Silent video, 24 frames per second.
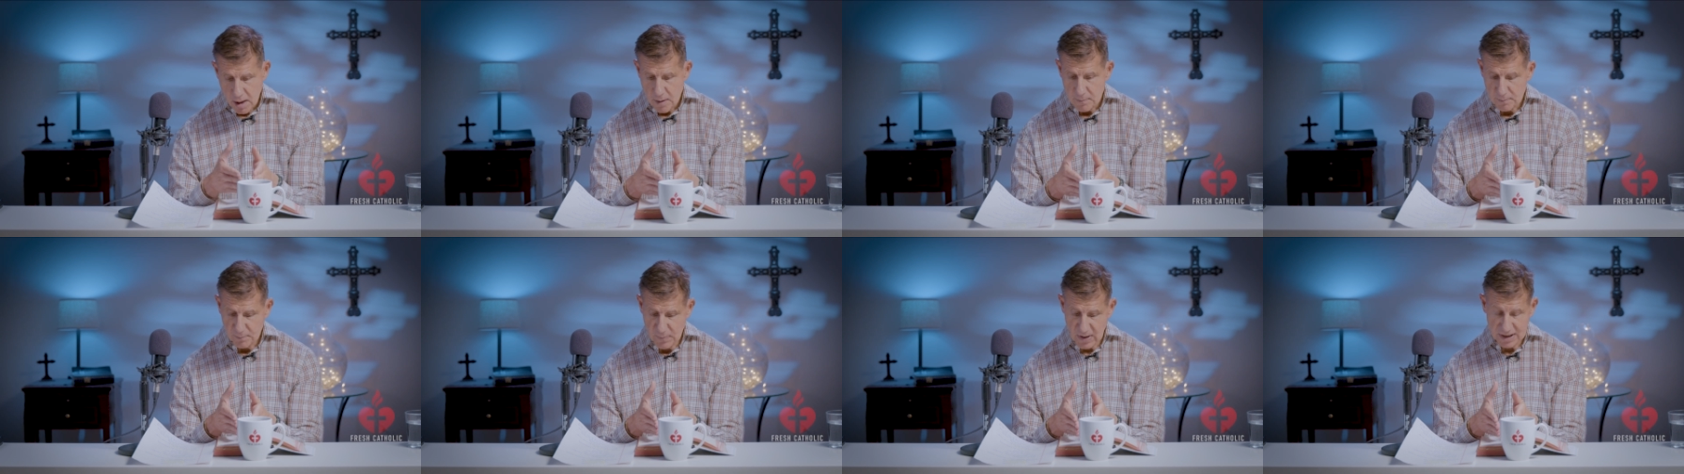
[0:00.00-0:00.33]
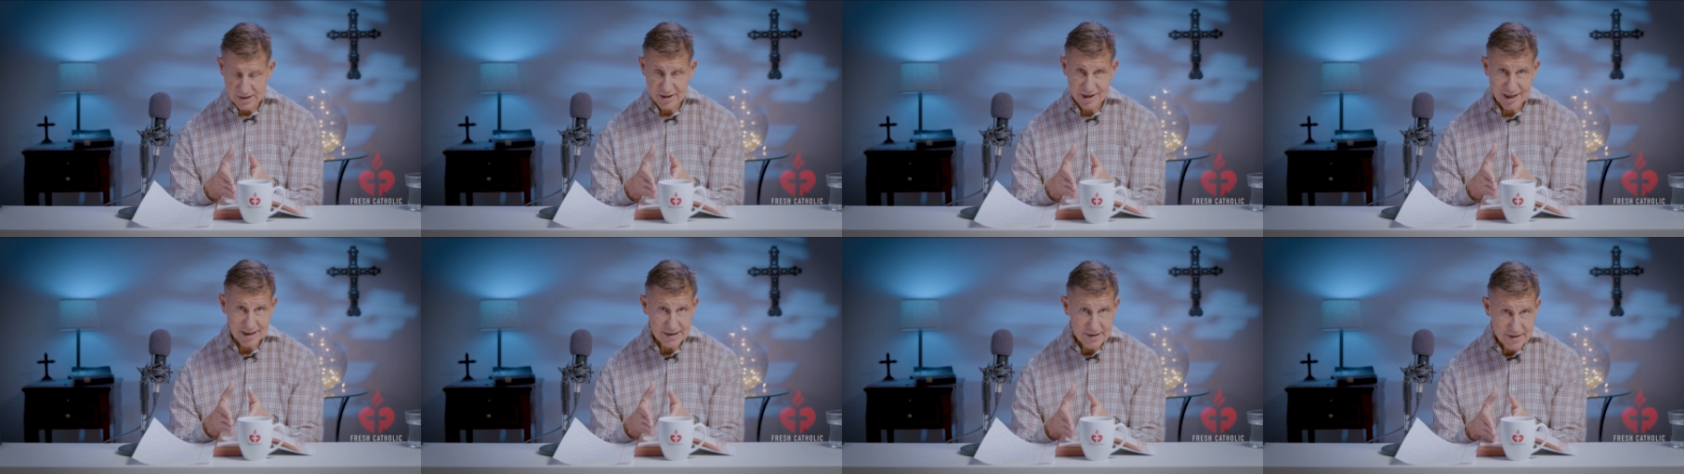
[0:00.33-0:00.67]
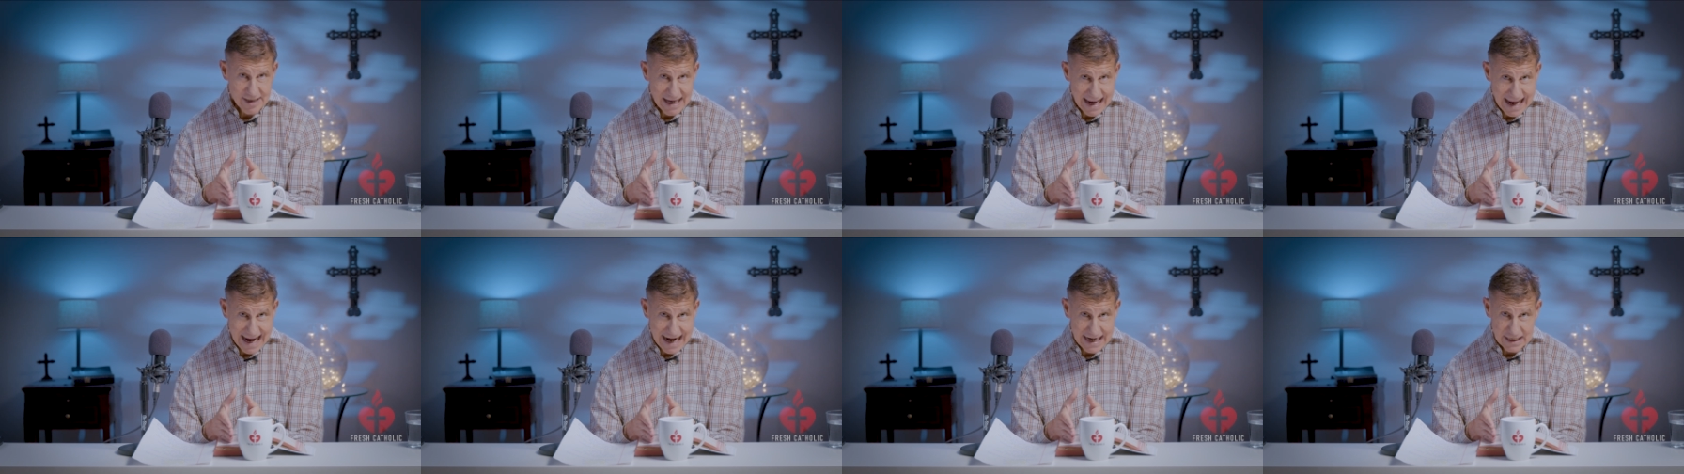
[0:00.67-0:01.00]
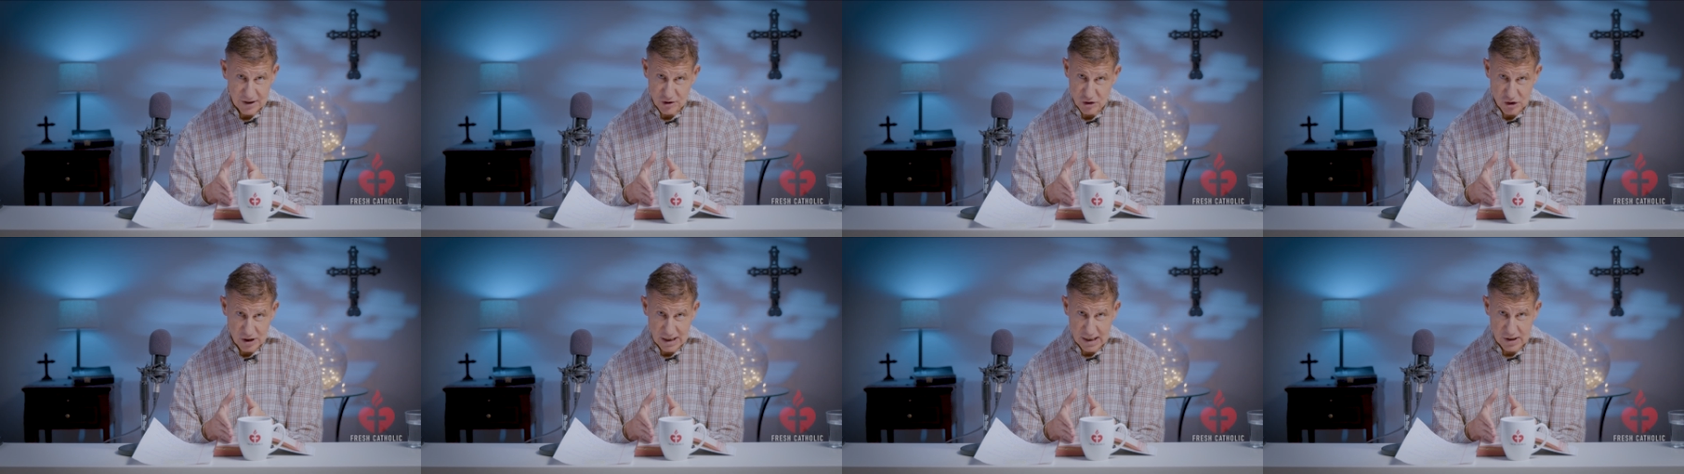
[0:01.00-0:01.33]
But today,
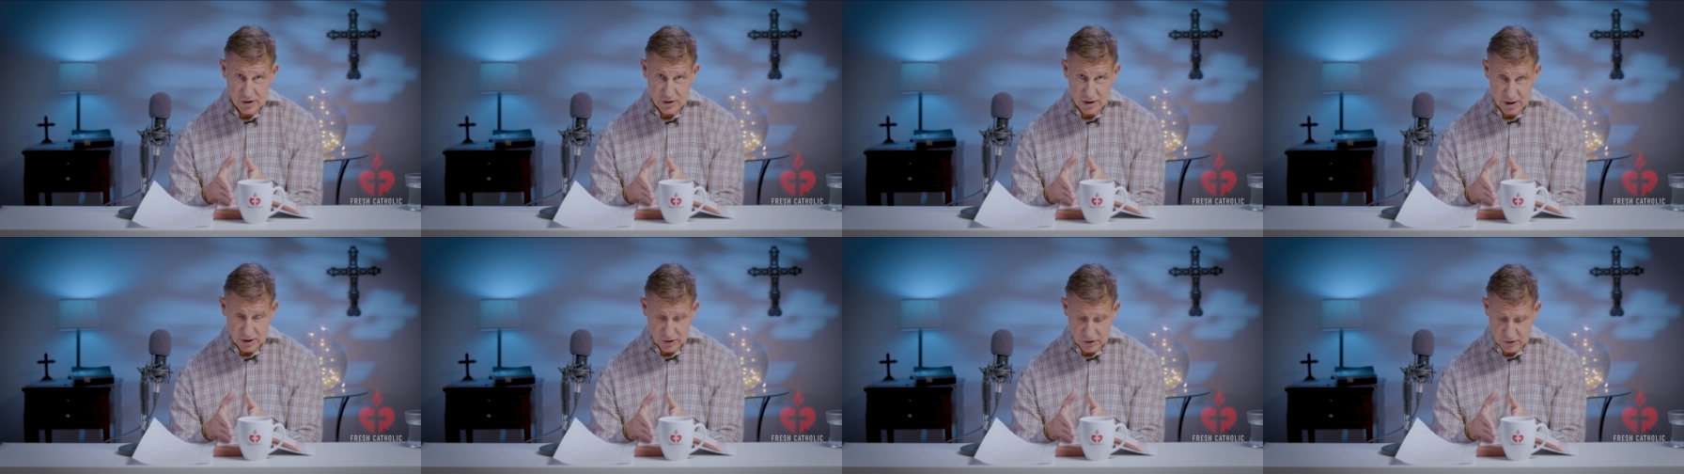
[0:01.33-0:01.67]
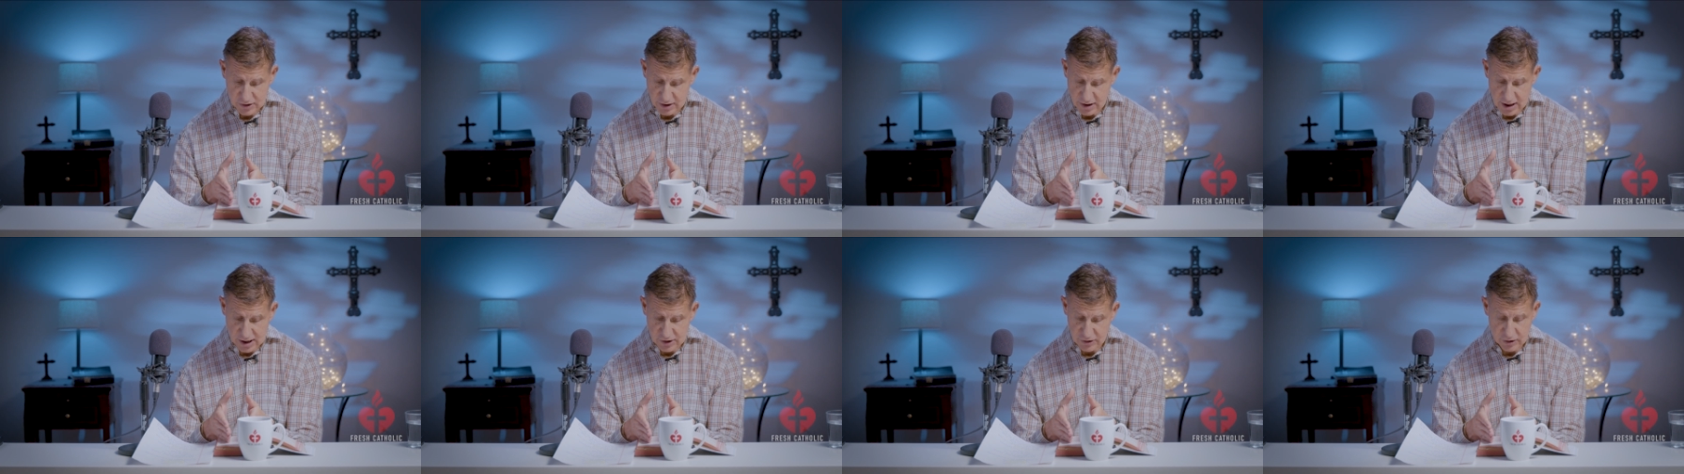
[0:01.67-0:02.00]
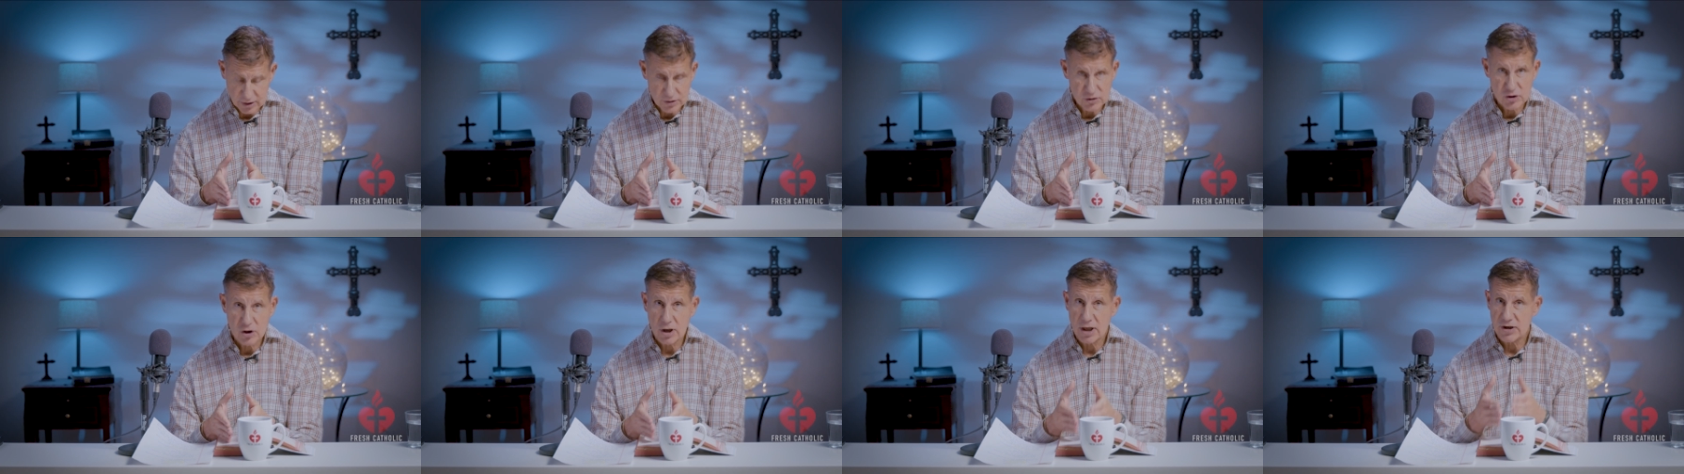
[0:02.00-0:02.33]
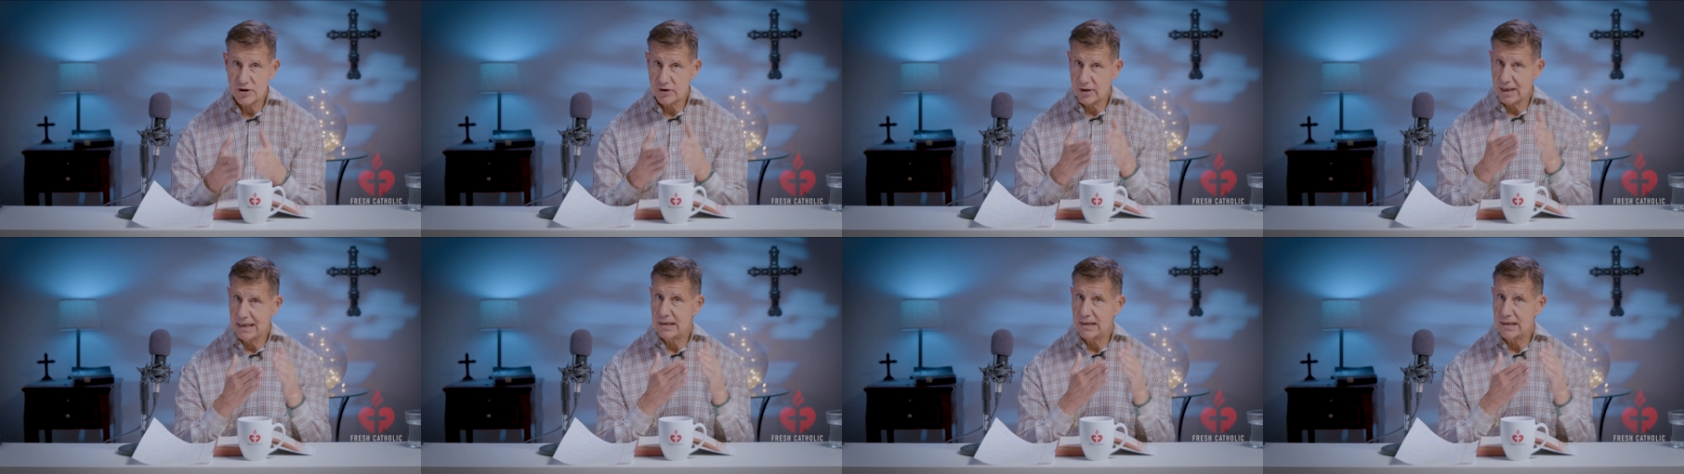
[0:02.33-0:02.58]
Jesus doesn't just